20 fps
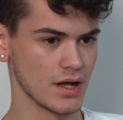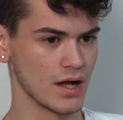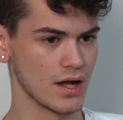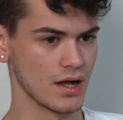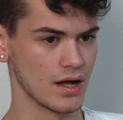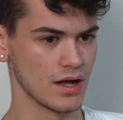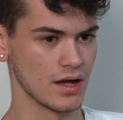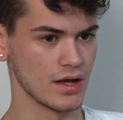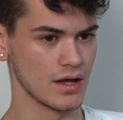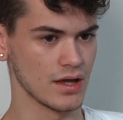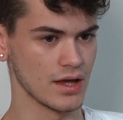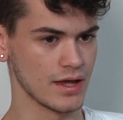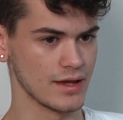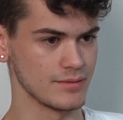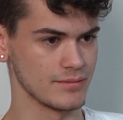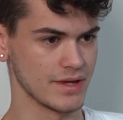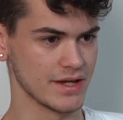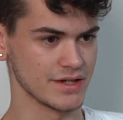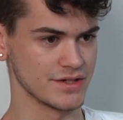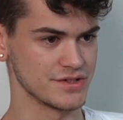
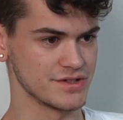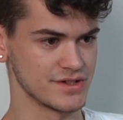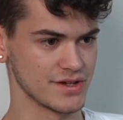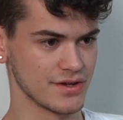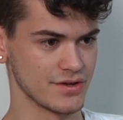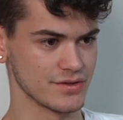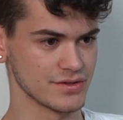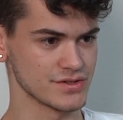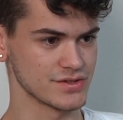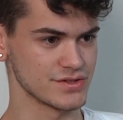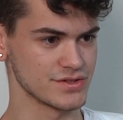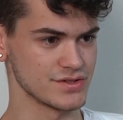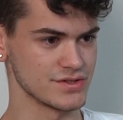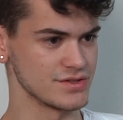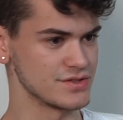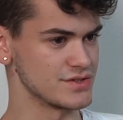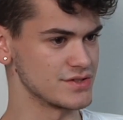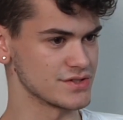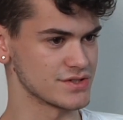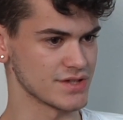And make jokes,
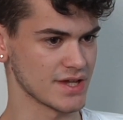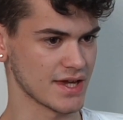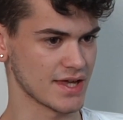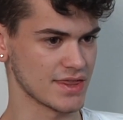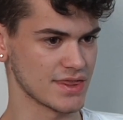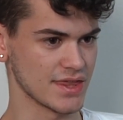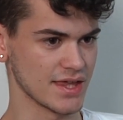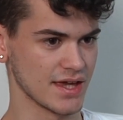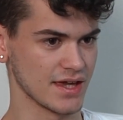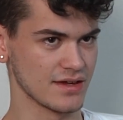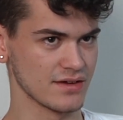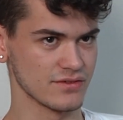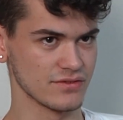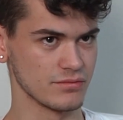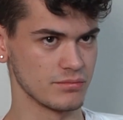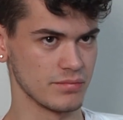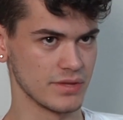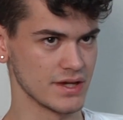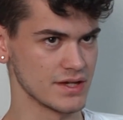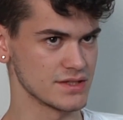just like think
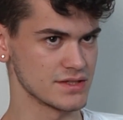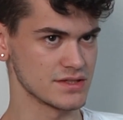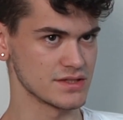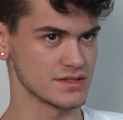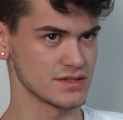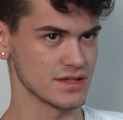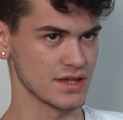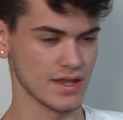of bits